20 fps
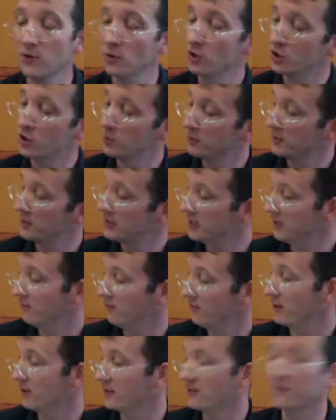you the
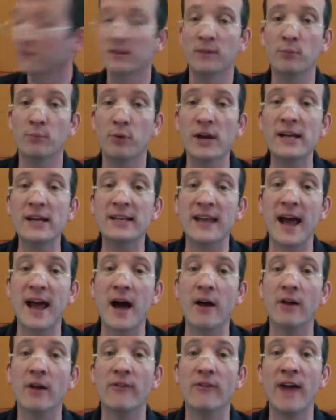specifics, the
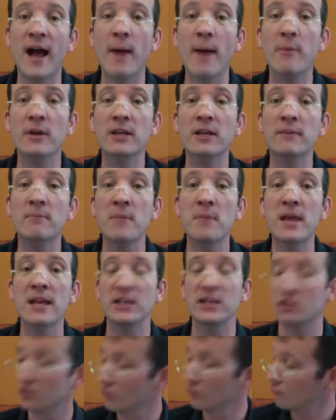breakdown of how many
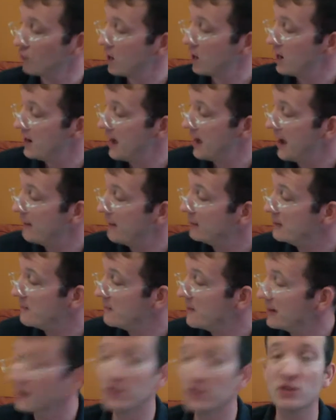minutes to run, how many
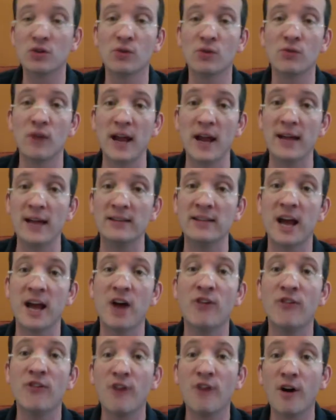minutes to rest,
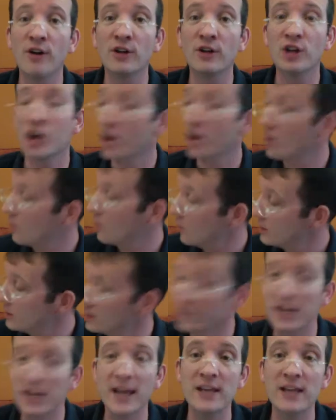how far to go,
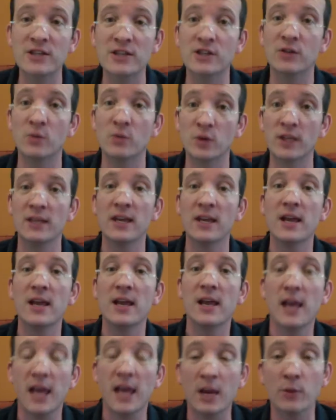which days of the week.
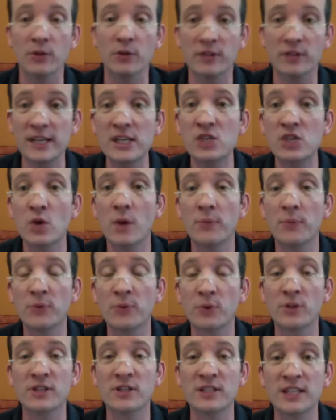And it will lead you up
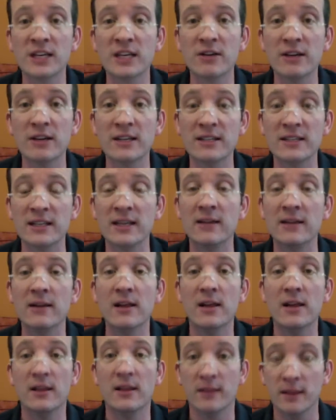through a series that
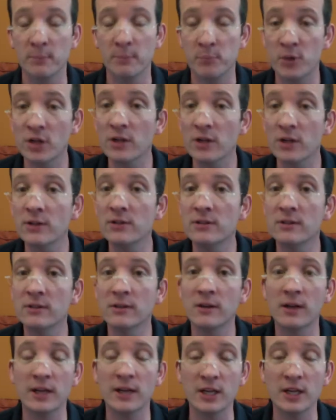builds
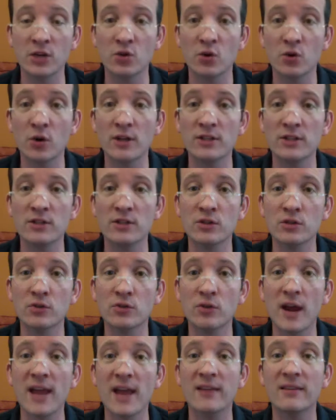endurance and
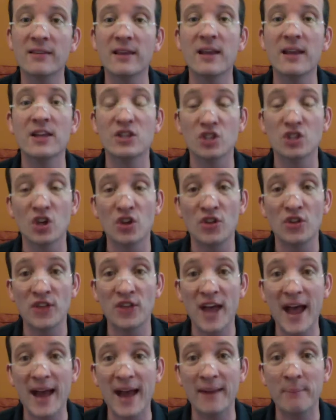strength so
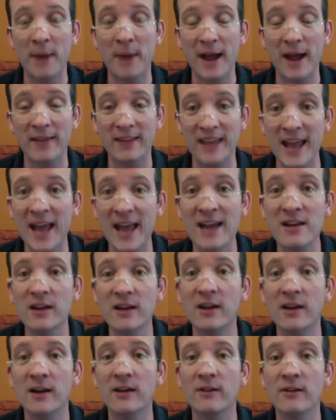that by the end
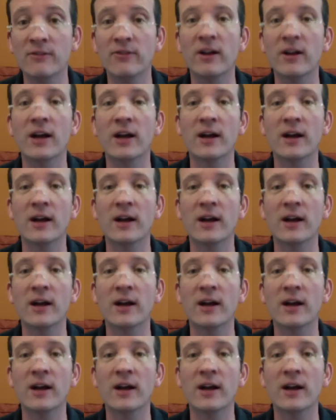of